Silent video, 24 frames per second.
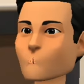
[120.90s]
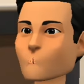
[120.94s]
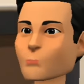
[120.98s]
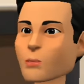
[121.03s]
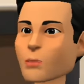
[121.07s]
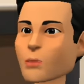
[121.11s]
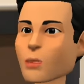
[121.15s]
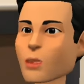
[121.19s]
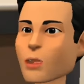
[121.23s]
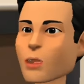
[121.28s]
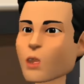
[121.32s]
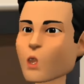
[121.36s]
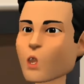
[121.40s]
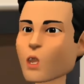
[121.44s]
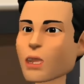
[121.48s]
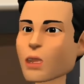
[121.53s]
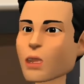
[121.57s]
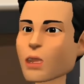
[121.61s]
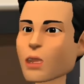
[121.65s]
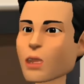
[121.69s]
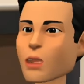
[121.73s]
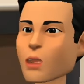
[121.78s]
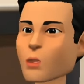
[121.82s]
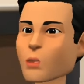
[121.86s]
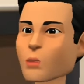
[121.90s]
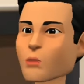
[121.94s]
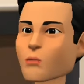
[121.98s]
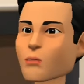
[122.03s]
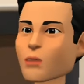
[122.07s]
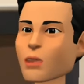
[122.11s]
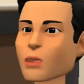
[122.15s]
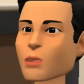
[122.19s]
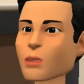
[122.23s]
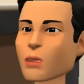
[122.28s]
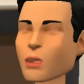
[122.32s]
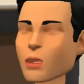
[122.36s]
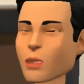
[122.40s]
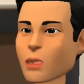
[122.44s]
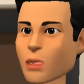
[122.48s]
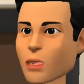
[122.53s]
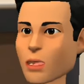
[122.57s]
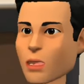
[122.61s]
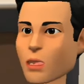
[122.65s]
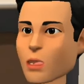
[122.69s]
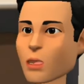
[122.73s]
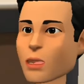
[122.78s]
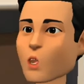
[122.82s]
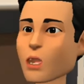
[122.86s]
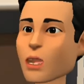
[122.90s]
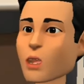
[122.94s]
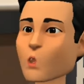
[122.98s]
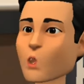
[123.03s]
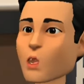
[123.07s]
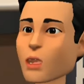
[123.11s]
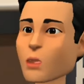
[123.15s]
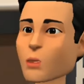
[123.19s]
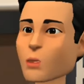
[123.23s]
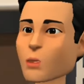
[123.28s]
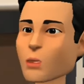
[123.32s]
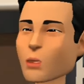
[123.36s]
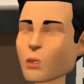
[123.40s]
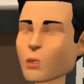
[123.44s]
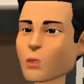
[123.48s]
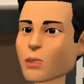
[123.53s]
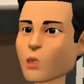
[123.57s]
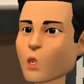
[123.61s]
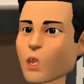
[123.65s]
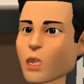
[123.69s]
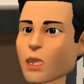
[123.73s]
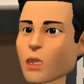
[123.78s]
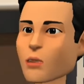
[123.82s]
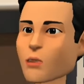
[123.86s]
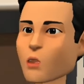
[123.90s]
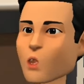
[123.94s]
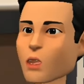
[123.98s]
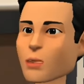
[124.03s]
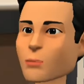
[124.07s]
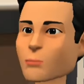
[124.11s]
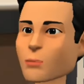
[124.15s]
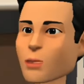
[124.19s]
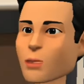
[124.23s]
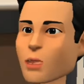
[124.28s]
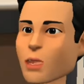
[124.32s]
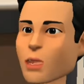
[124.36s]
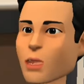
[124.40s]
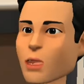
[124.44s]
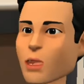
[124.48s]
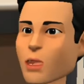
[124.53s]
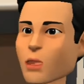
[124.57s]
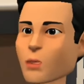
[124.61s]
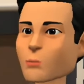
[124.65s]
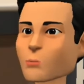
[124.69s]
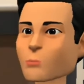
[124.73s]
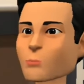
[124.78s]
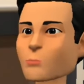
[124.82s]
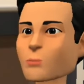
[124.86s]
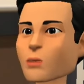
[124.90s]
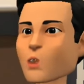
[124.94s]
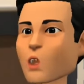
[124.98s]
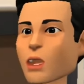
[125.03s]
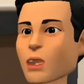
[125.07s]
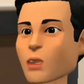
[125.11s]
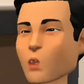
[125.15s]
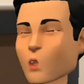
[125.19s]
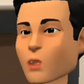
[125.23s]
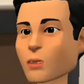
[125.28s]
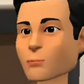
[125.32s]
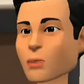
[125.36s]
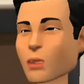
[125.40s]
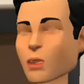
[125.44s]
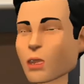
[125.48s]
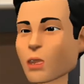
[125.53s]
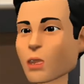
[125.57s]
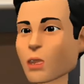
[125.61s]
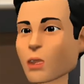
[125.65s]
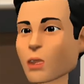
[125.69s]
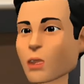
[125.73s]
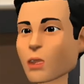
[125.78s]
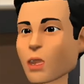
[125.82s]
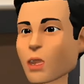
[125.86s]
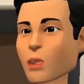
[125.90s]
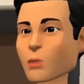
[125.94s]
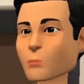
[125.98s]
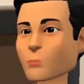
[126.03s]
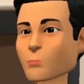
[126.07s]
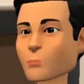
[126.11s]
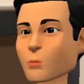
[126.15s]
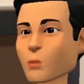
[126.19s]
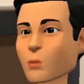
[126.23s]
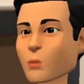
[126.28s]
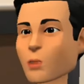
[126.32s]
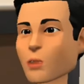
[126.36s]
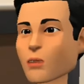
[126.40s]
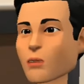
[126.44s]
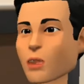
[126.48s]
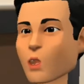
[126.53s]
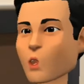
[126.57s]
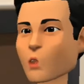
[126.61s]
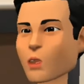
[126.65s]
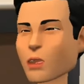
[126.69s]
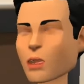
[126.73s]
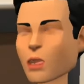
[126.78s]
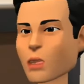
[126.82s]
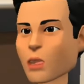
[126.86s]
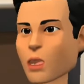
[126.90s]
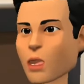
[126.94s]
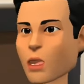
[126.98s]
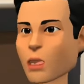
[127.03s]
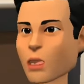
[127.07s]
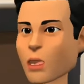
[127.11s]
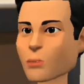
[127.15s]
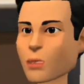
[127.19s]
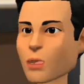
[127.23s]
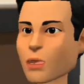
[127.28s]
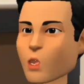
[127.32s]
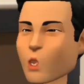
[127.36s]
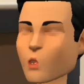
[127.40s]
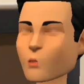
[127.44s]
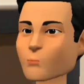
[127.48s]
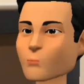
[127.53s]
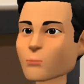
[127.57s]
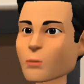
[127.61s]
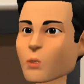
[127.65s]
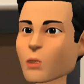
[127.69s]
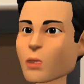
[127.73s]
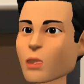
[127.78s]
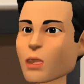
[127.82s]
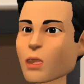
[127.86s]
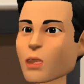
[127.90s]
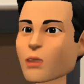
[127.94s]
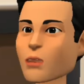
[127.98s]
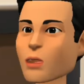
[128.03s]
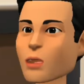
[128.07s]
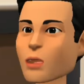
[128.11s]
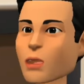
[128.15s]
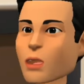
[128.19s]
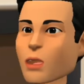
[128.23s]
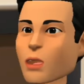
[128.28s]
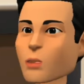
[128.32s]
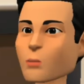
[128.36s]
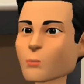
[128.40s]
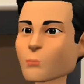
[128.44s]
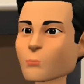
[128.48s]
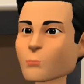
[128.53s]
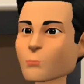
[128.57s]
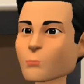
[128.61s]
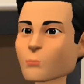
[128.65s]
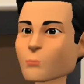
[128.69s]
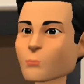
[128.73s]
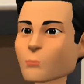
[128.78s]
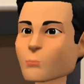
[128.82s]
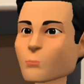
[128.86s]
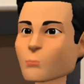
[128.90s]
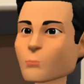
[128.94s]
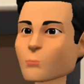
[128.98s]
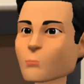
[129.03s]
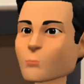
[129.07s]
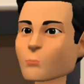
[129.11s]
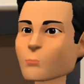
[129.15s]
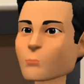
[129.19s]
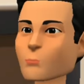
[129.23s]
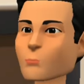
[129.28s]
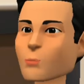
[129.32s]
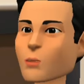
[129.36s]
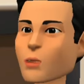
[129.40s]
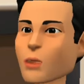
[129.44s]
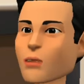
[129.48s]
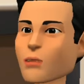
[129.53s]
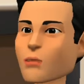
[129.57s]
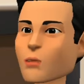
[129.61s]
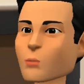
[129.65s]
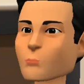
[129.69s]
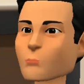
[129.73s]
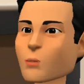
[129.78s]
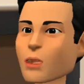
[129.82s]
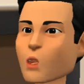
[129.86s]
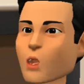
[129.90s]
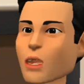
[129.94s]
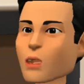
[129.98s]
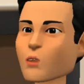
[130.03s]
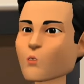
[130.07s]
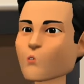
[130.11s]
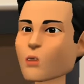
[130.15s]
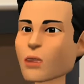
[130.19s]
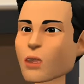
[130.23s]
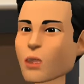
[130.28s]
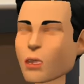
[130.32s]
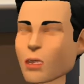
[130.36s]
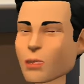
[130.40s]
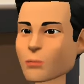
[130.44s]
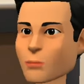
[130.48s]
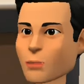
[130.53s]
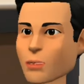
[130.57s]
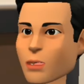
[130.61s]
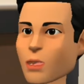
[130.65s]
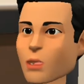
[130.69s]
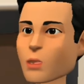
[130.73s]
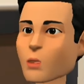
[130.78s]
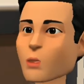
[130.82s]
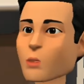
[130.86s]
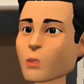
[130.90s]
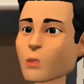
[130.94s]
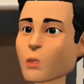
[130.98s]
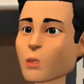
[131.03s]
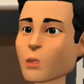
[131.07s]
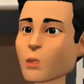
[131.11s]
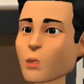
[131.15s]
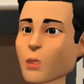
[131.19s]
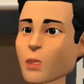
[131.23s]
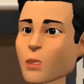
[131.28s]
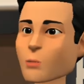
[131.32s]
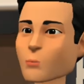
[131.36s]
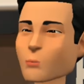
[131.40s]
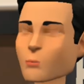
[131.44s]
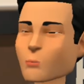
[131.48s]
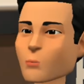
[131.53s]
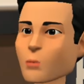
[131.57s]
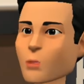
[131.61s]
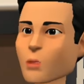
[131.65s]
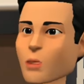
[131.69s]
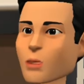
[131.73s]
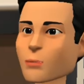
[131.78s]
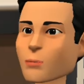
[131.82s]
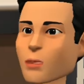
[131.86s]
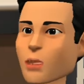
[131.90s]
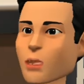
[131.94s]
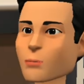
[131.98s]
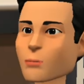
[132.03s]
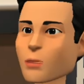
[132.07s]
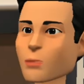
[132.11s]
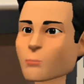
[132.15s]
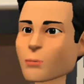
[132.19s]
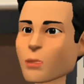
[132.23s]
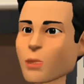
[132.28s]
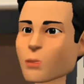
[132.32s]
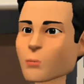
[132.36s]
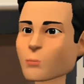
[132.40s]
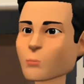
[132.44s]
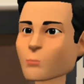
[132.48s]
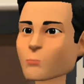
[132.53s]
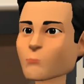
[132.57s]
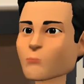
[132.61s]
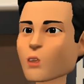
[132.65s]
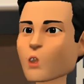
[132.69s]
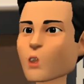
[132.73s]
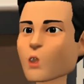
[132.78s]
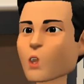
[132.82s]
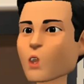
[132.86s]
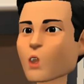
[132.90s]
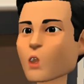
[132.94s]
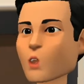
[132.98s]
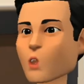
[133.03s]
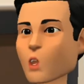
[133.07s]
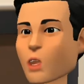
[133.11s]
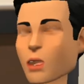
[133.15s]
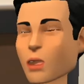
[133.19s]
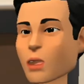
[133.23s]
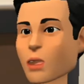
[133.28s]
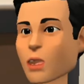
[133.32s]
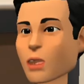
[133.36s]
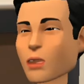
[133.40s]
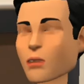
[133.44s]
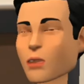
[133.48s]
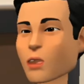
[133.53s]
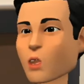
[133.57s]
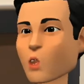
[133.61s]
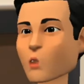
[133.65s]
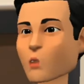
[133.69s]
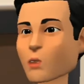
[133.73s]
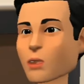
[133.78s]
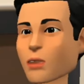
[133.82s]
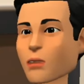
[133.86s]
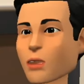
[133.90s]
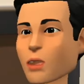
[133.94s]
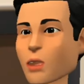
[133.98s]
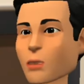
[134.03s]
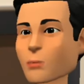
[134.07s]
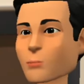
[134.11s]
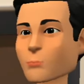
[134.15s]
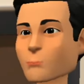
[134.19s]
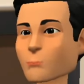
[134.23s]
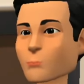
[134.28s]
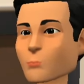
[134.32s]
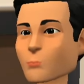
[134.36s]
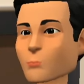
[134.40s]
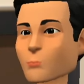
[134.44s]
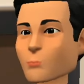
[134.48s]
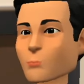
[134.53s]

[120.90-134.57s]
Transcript: A situation that I faced recently was when I had to care for a patient who was terminally ill and refused any treatments or palliative care. His family was very upset and angry, and they blamed me for not doing enough to save him.